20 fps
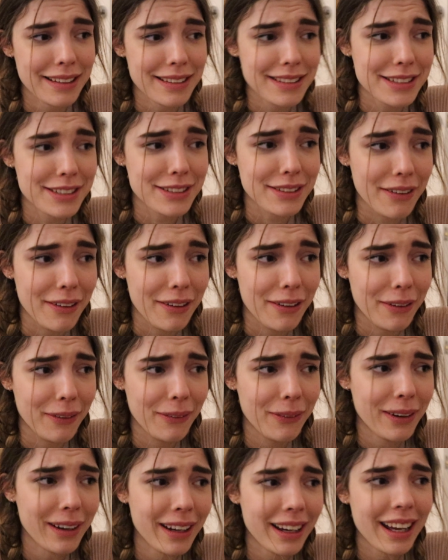
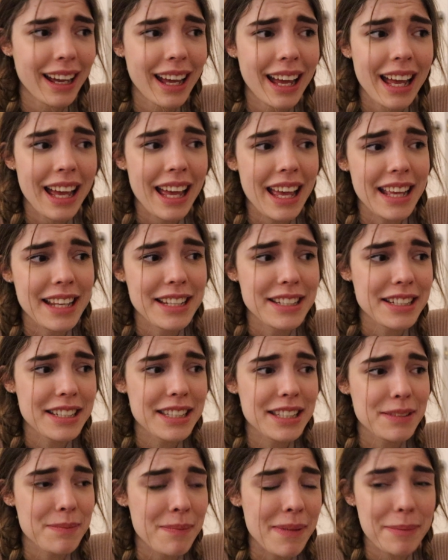so it
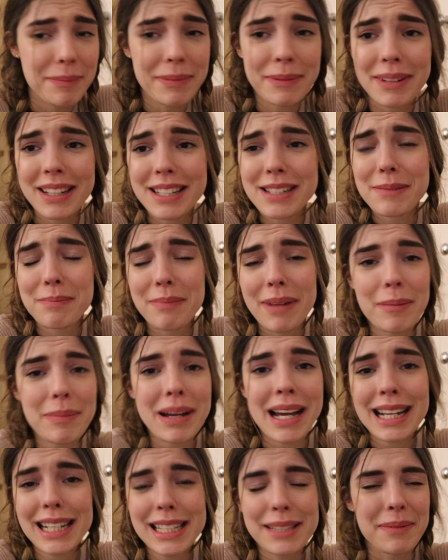just, my
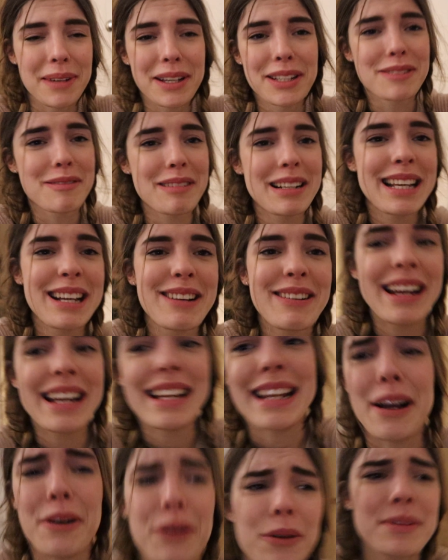bag smells really
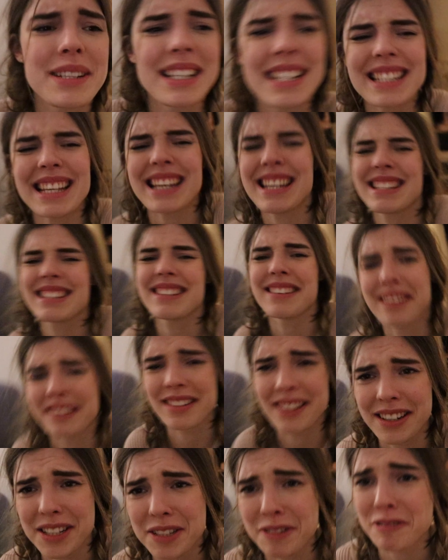great now, and obviously it's hand
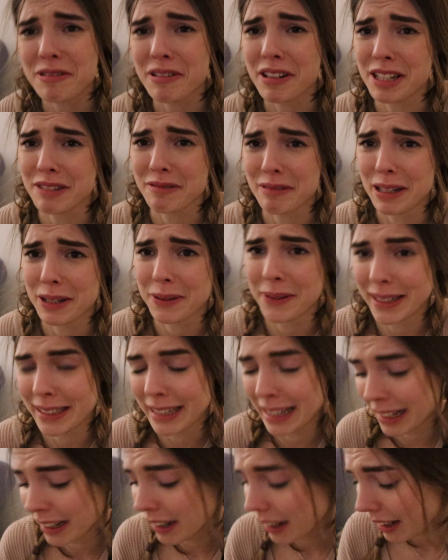sanitizer, it dries really
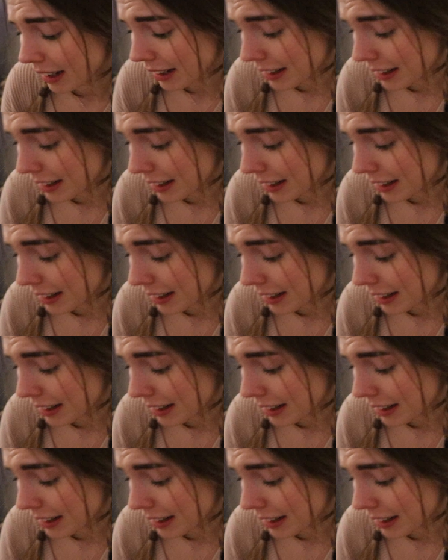quickly,